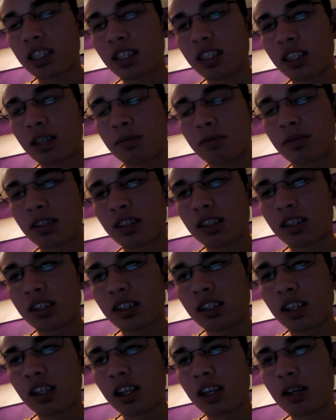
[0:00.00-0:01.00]
comes
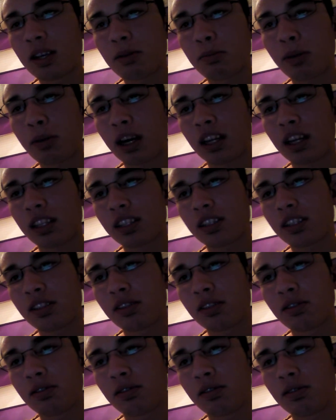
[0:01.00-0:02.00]
back to
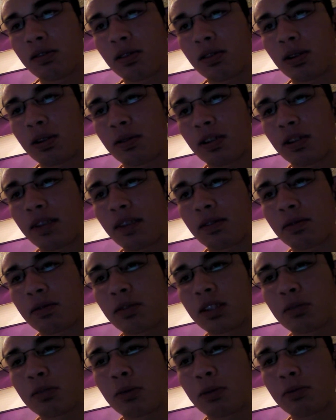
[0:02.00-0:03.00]
2 or whatever
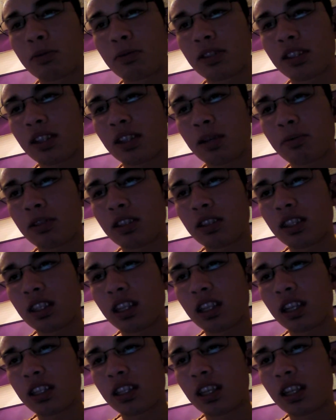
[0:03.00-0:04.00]
once people stop using
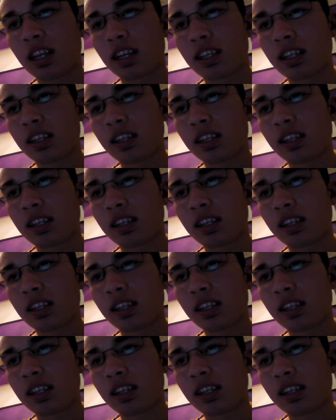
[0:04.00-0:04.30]
that deck.